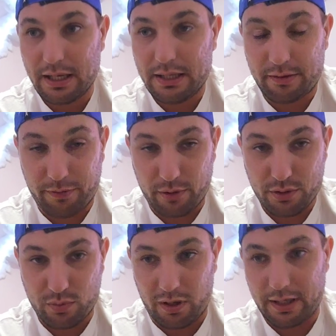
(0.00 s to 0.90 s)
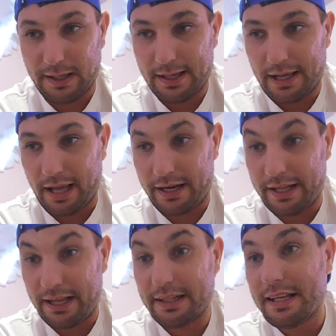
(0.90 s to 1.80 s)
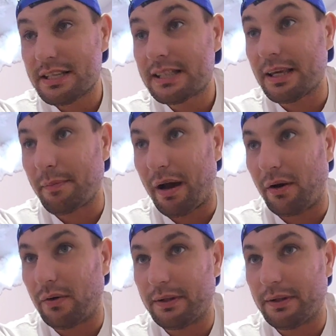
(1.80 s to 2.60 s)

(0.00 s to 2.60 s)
the first one, and then this came out.